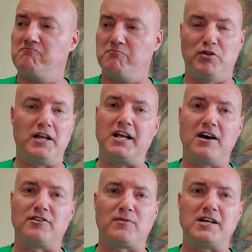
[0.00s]
Plenty of
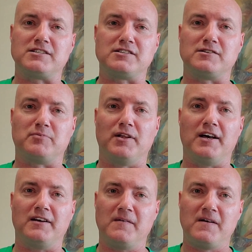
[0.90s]
other races to
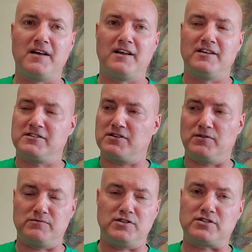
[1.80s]
play.
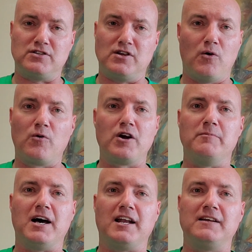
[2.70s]
So just don't worry
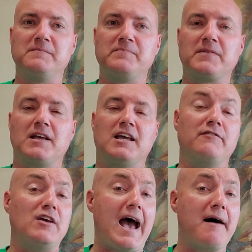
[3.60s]
about it.
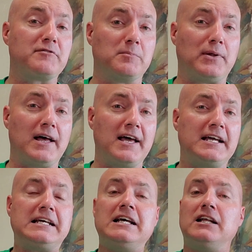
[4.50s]
If you have to
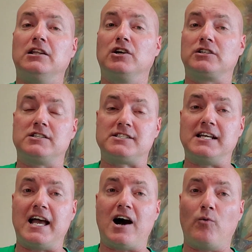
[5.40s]
play, look to
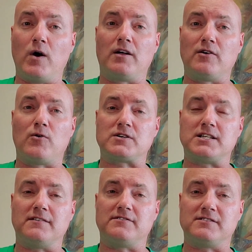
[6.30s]
see how well the horse
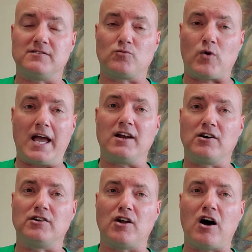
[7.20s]
has ran
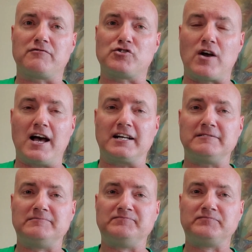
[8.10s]
on and off track.